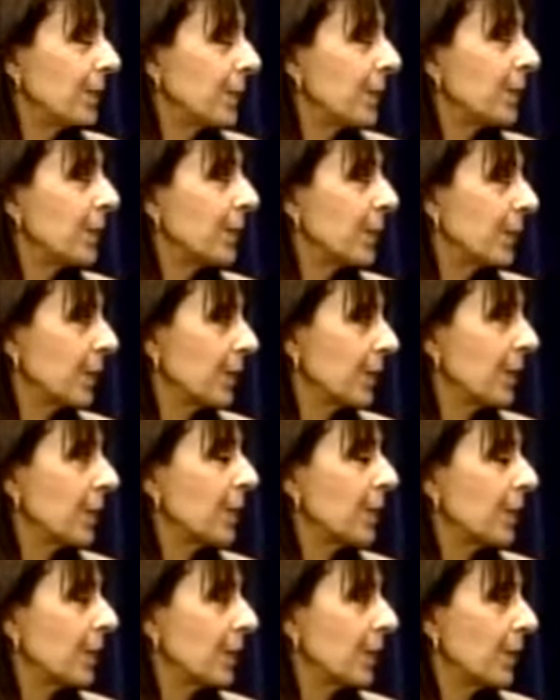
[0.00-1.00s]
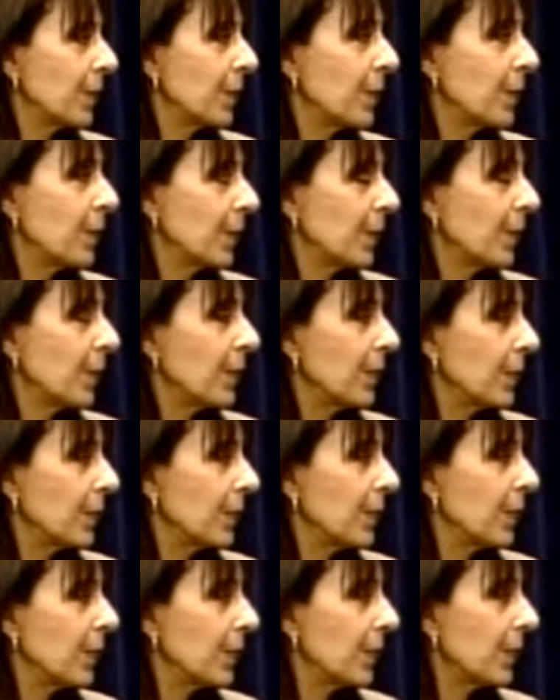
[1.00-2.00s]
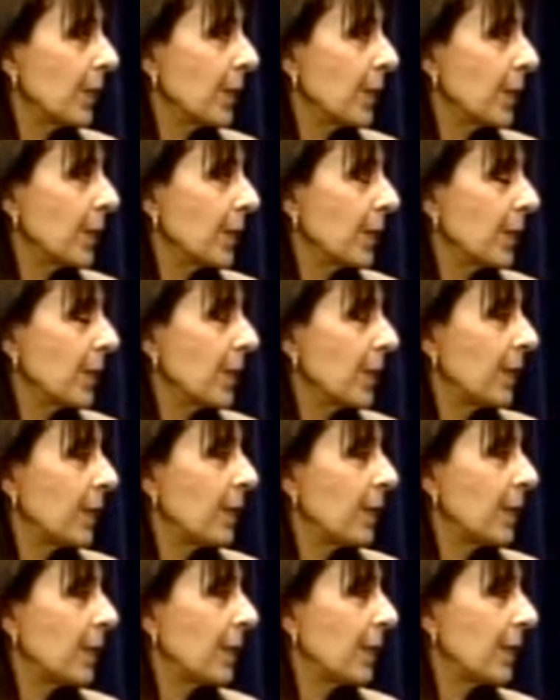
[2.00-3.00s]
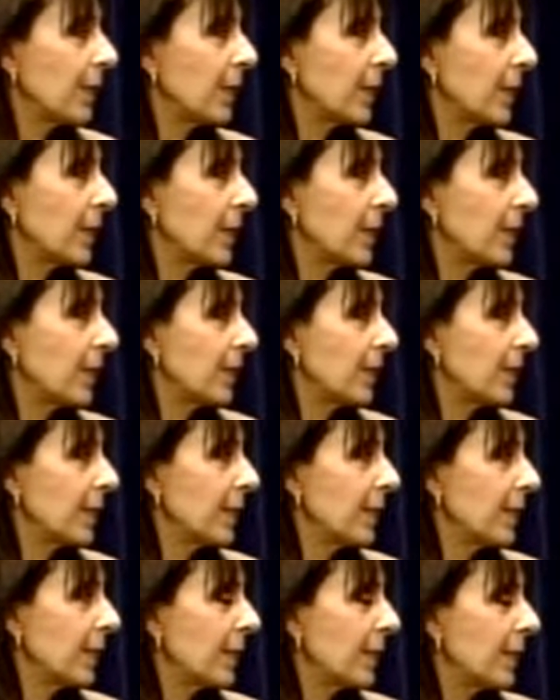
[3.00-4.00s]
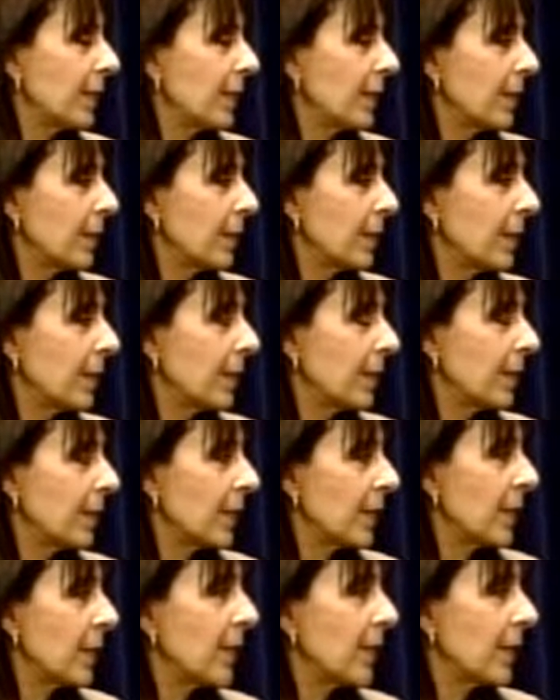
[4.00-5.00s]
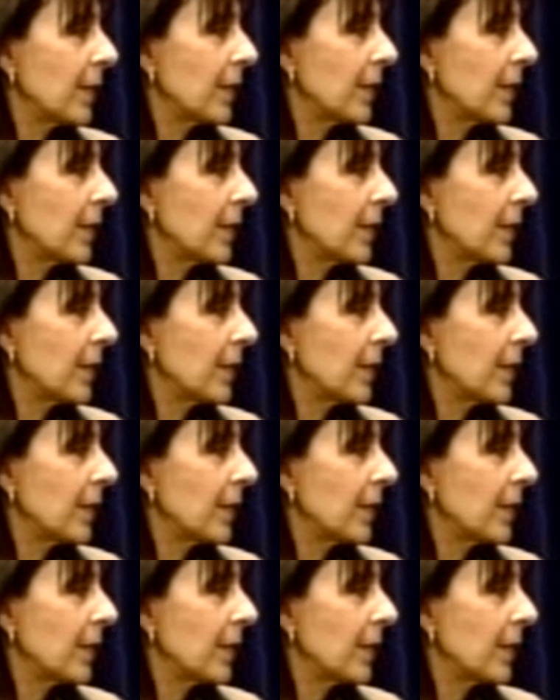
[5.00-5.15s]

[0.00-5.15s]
[no speech]